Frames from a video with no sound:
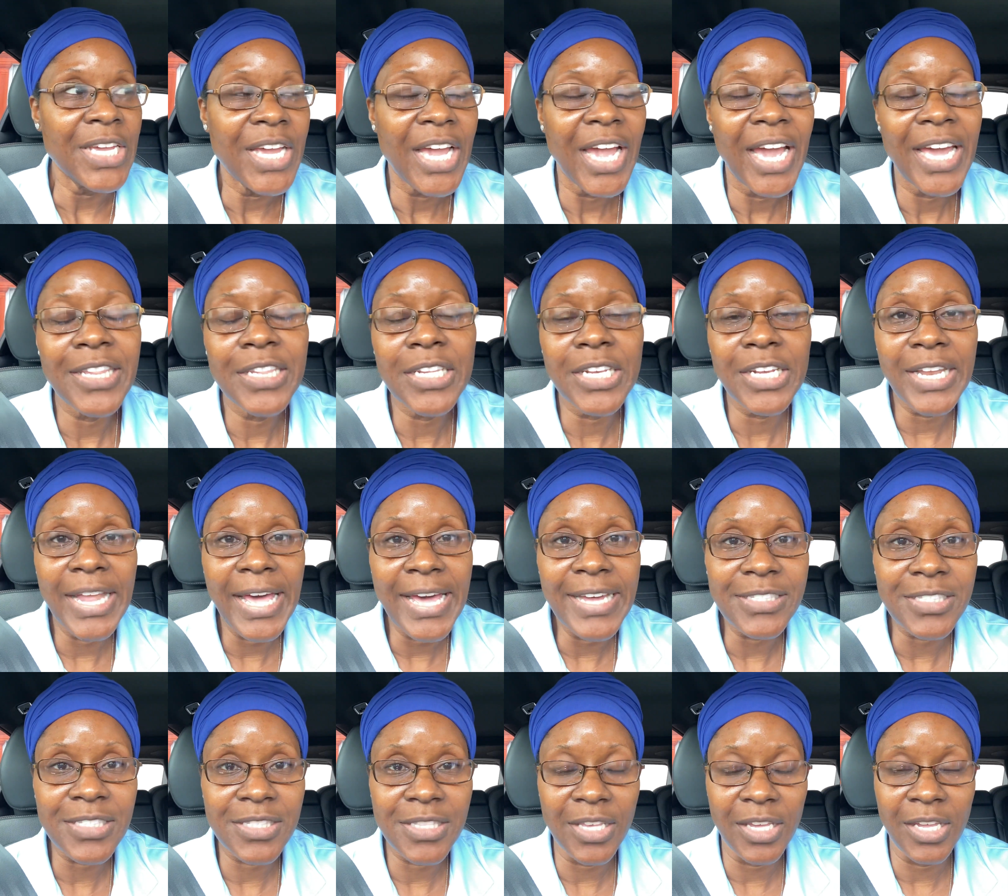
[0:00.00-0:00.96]
And the
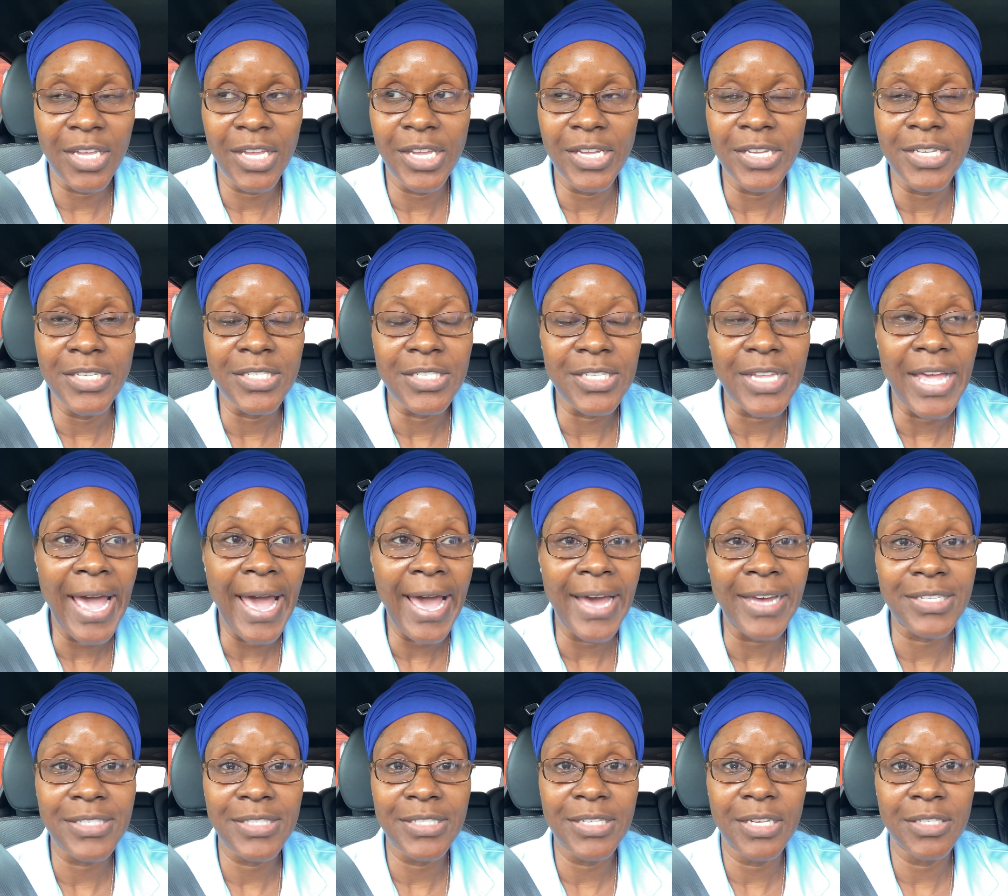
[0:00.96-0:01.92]
last thing is
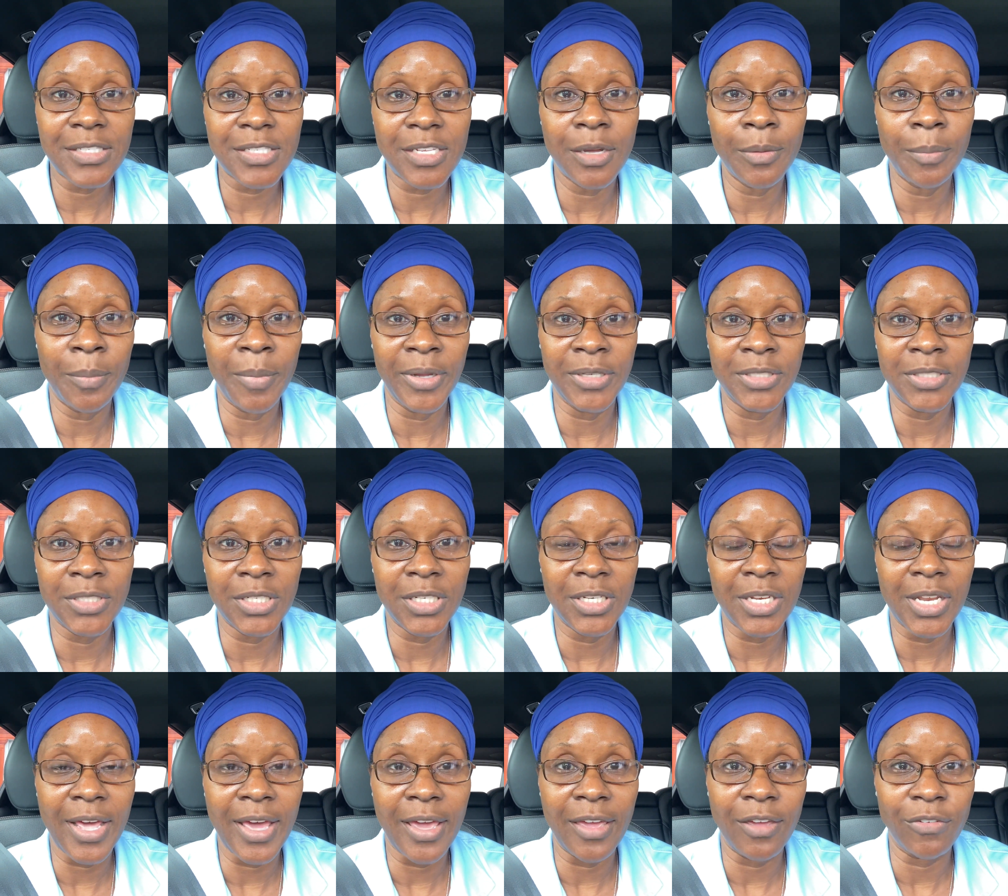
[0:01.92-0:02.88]
access
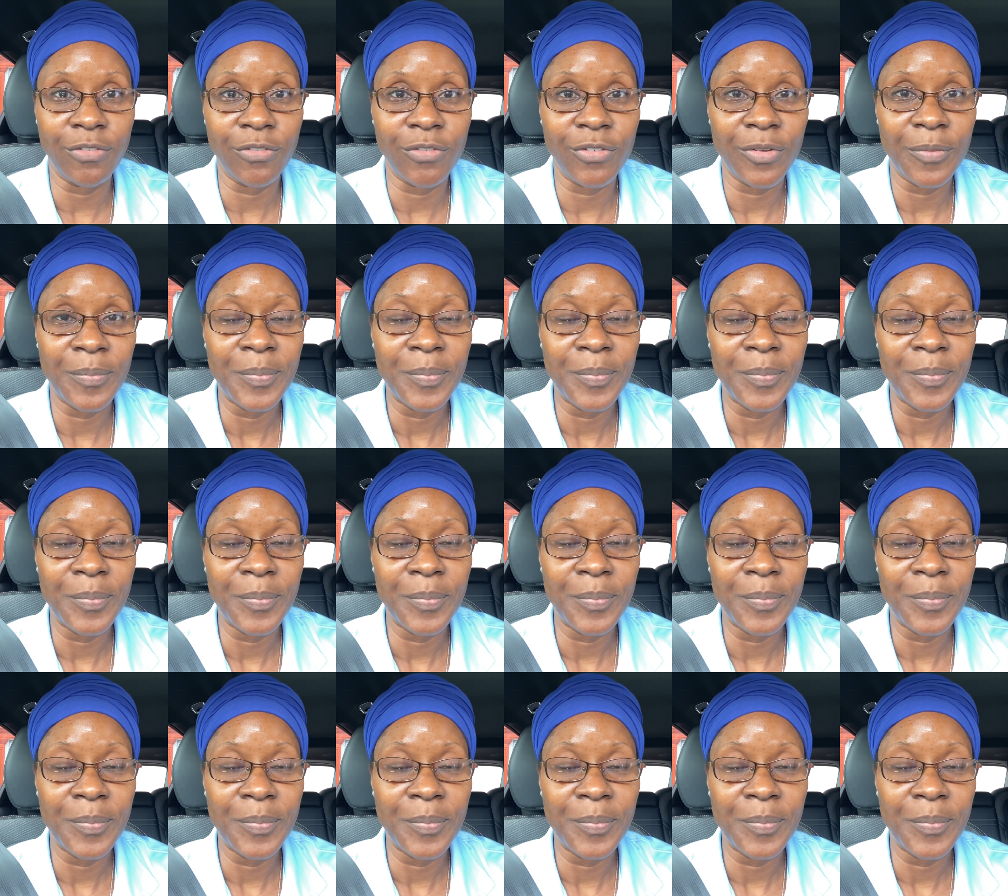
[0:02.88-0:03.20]
abundant life.